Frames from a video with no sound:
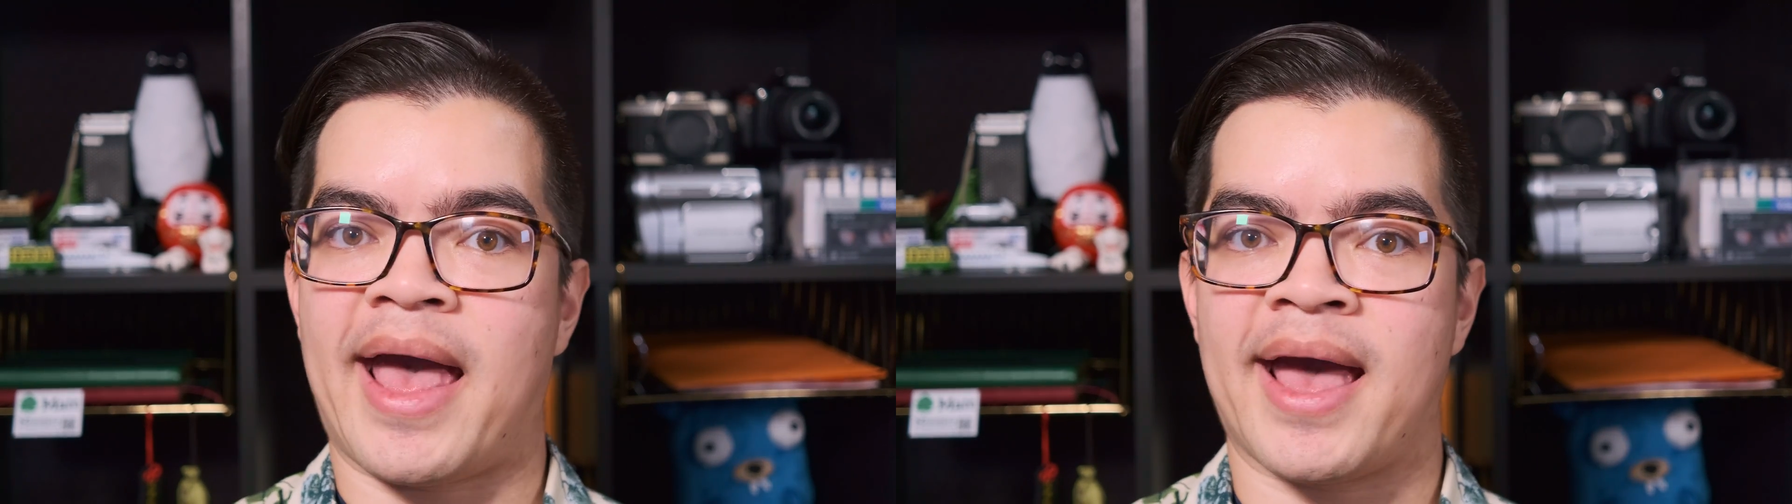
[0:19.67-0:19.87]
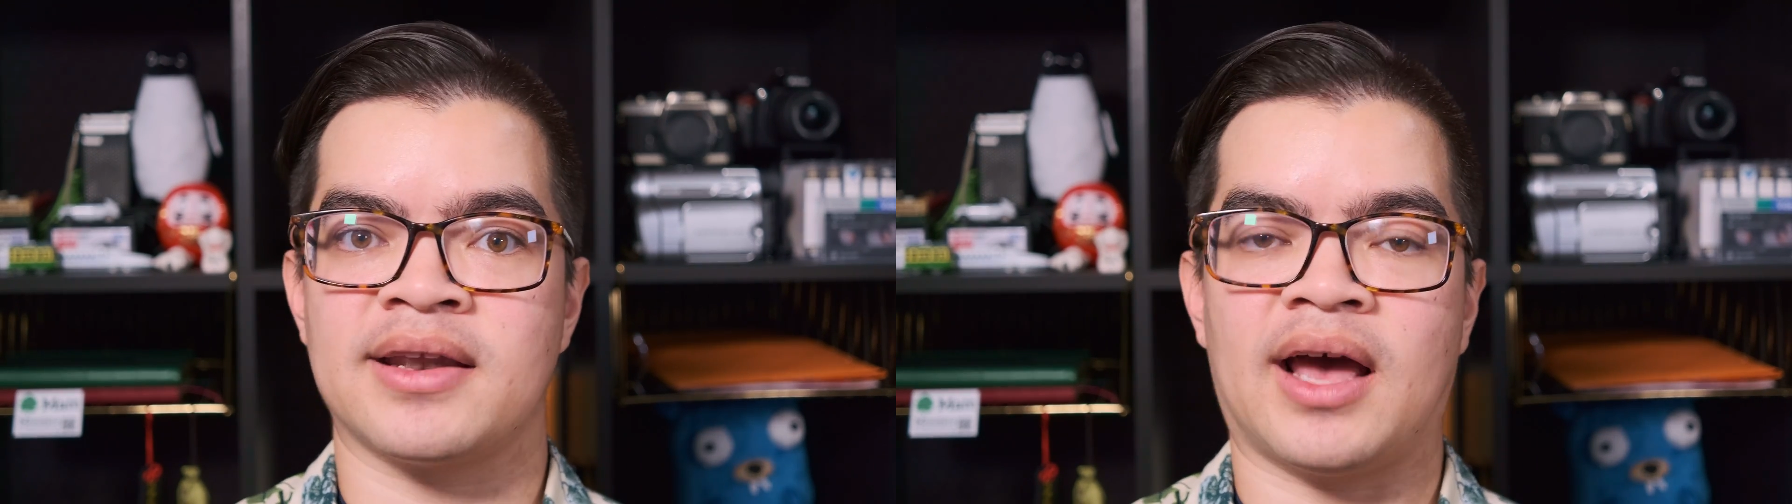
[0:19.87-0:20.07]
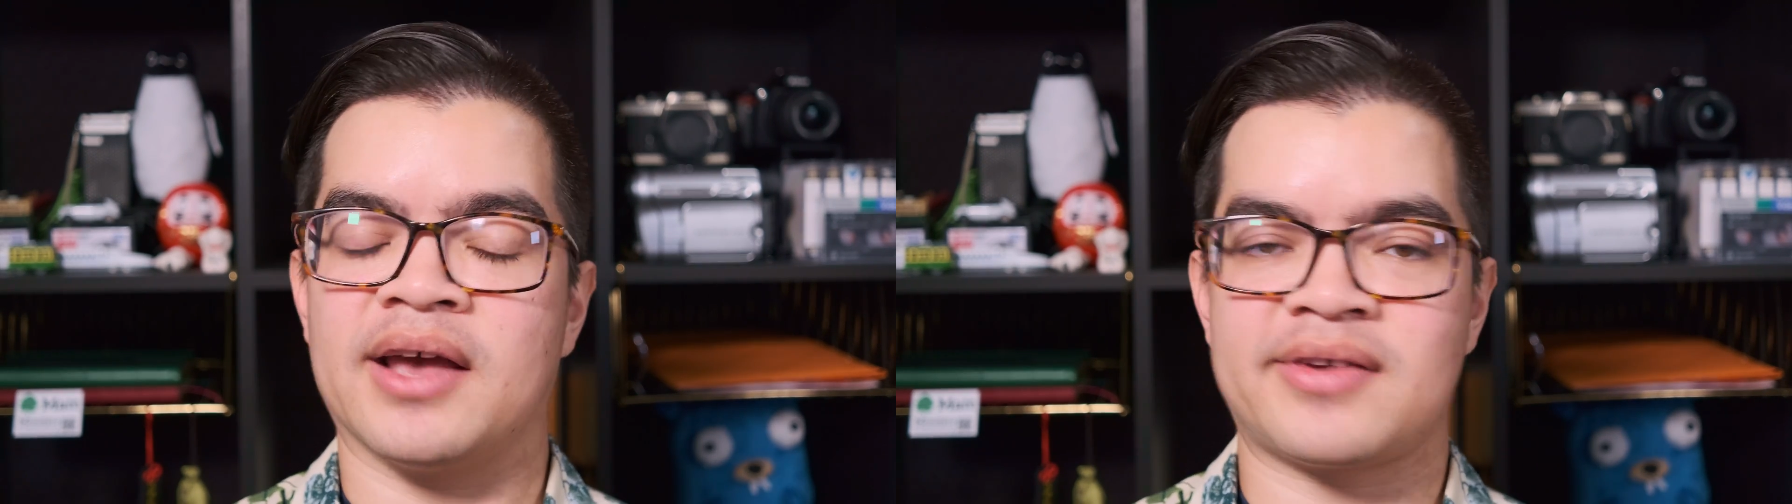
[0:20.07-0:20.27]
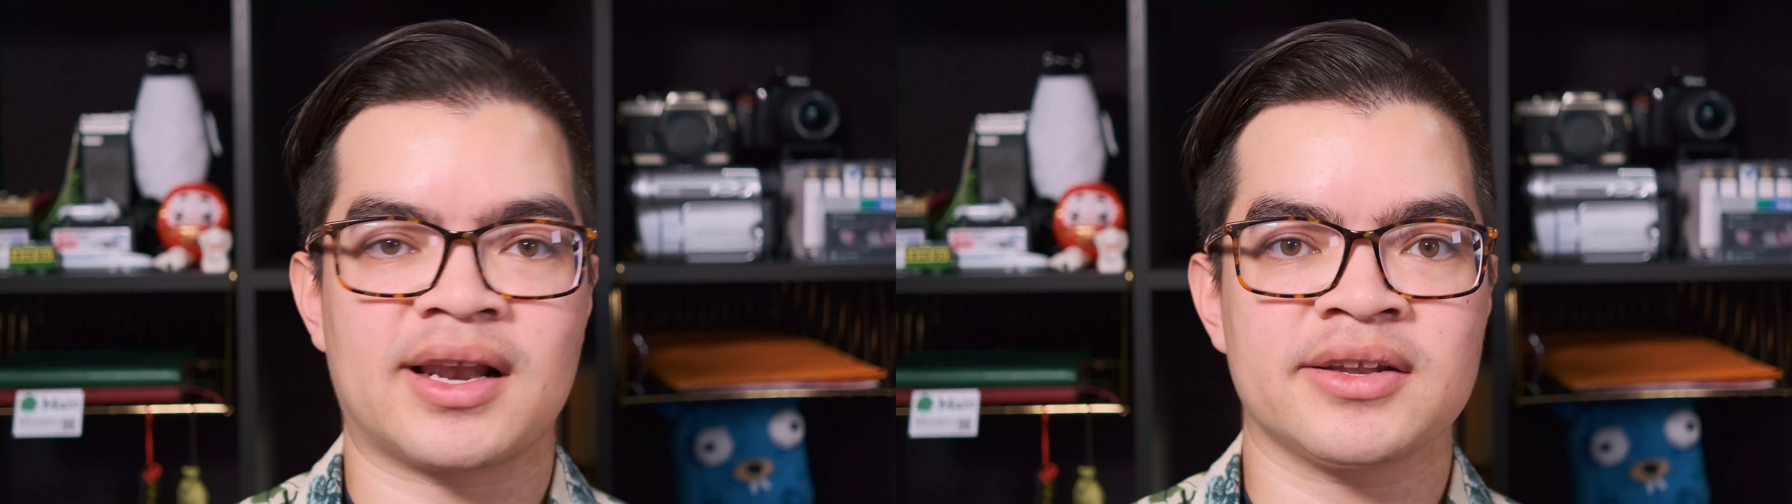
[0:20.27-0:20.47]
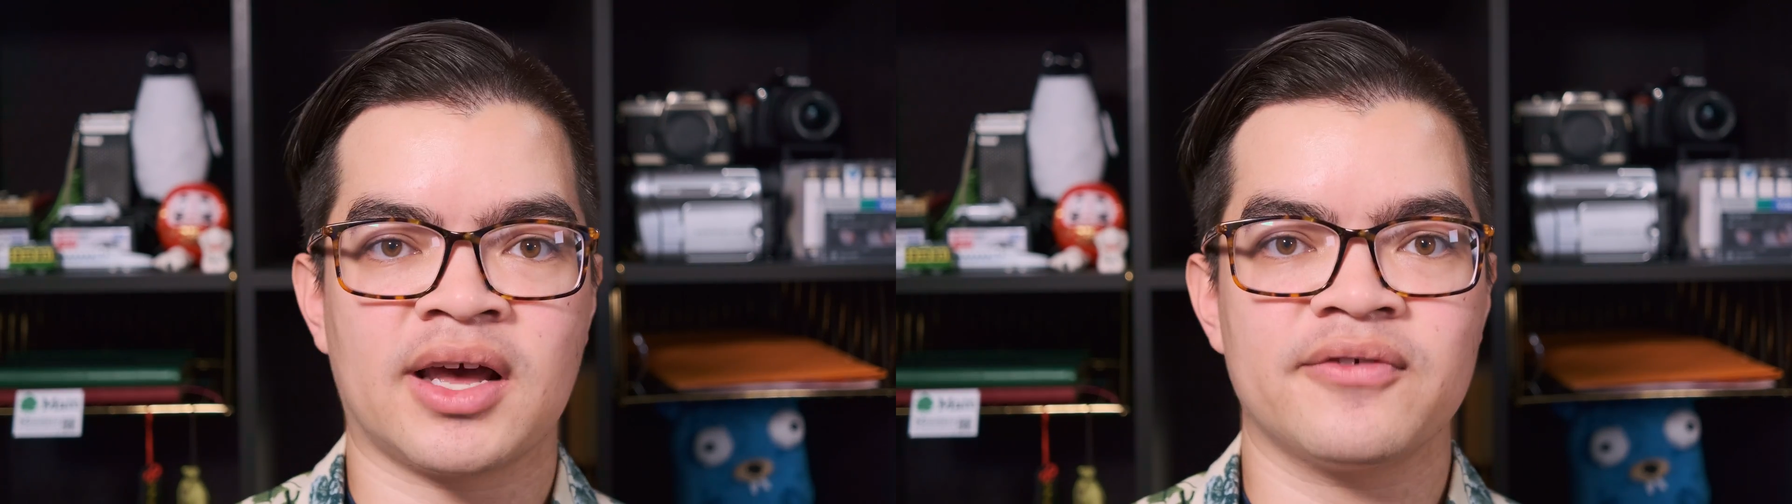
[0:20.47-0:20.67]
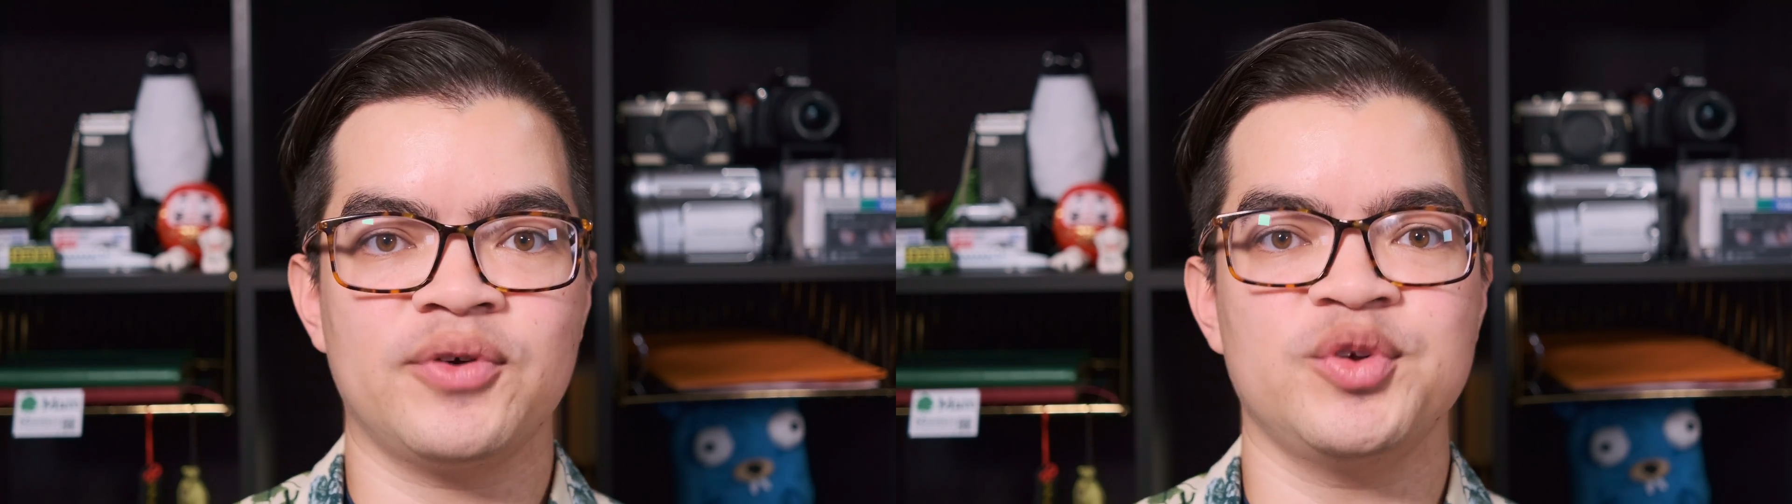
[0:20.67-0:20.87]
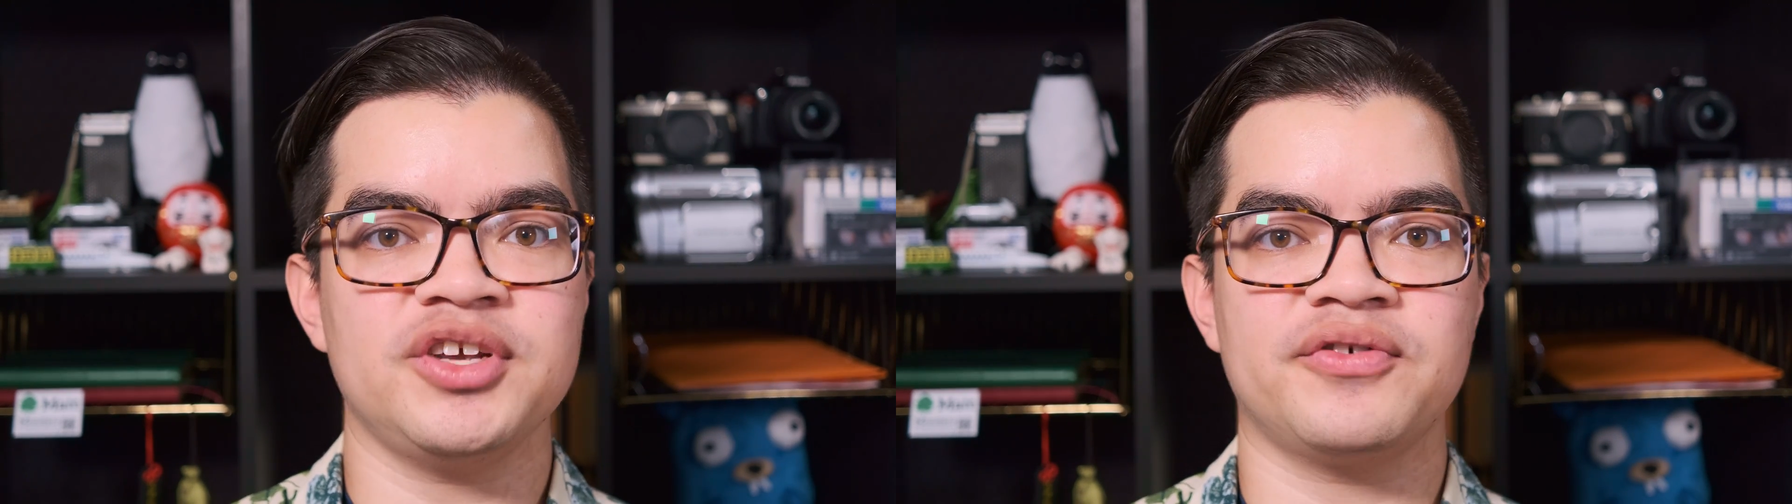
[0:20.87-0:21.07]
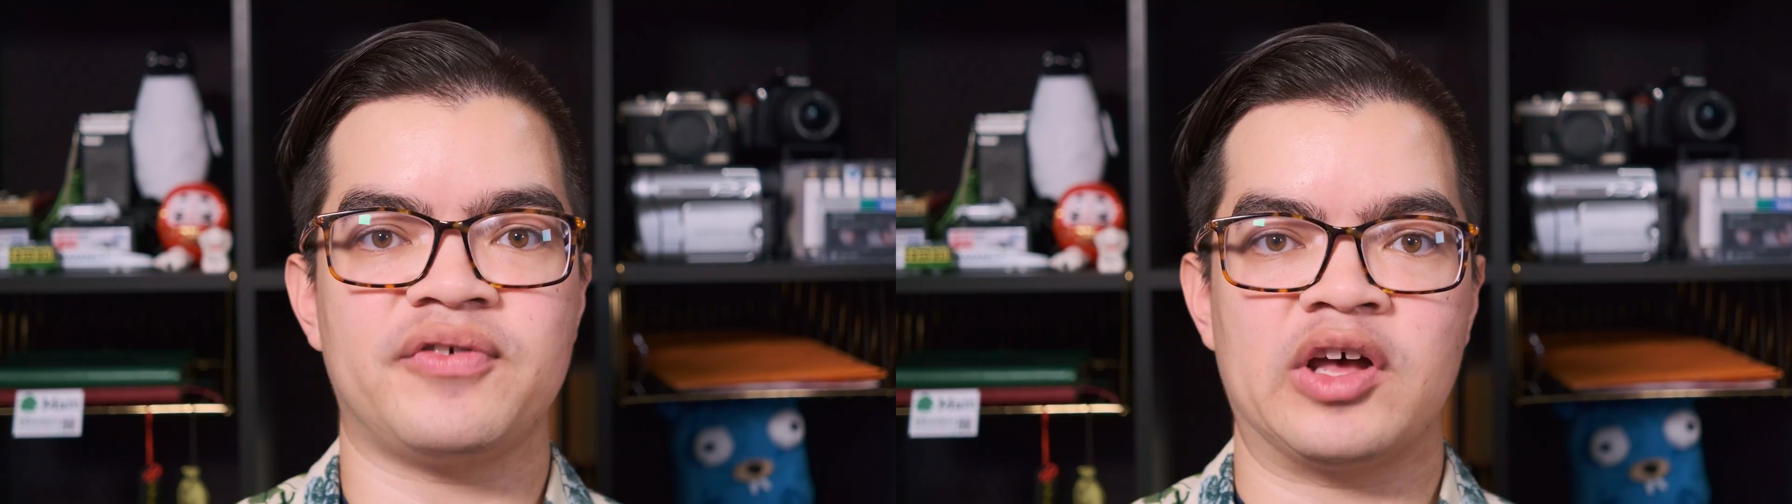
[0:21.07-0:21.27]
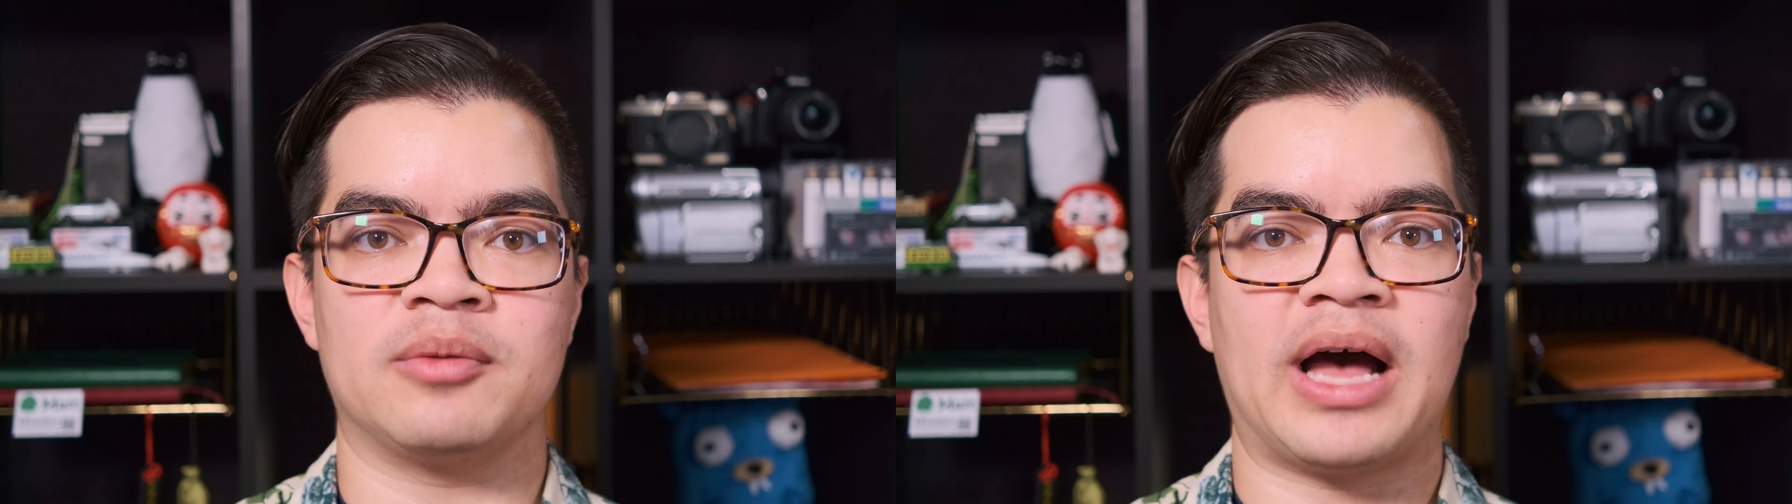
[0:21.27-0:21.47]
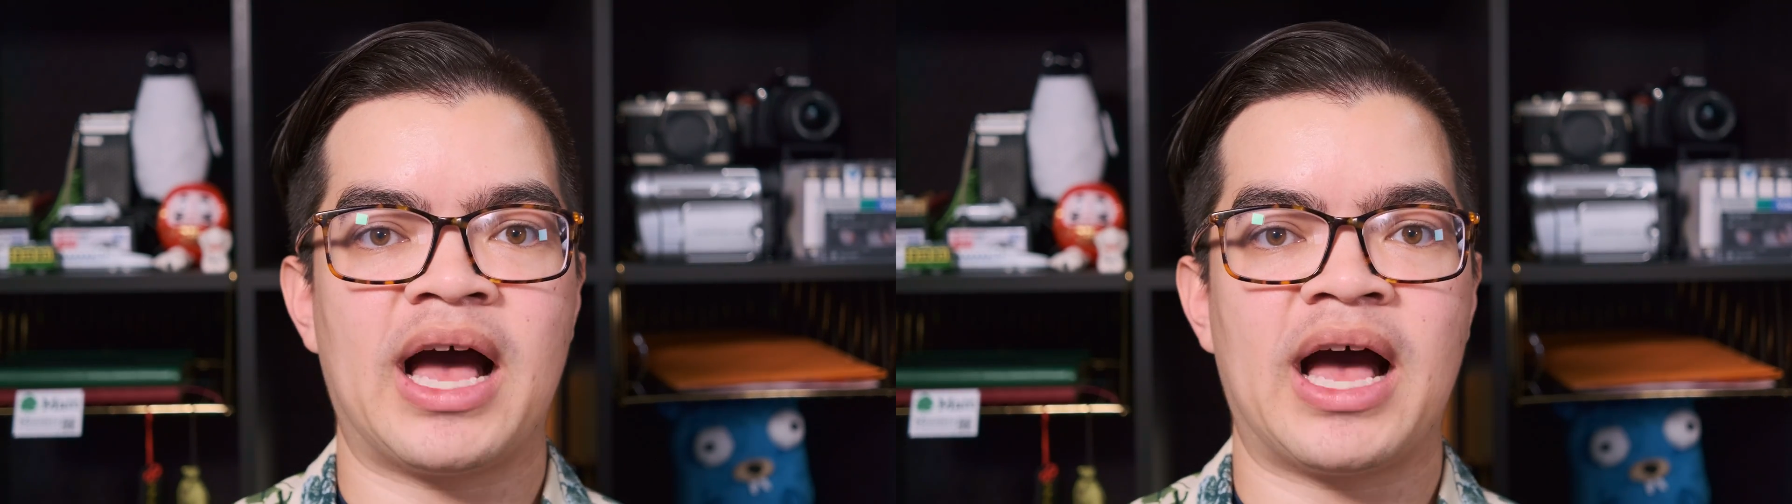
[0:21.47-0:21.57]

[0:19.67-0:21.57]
and I settled on Fujifilm.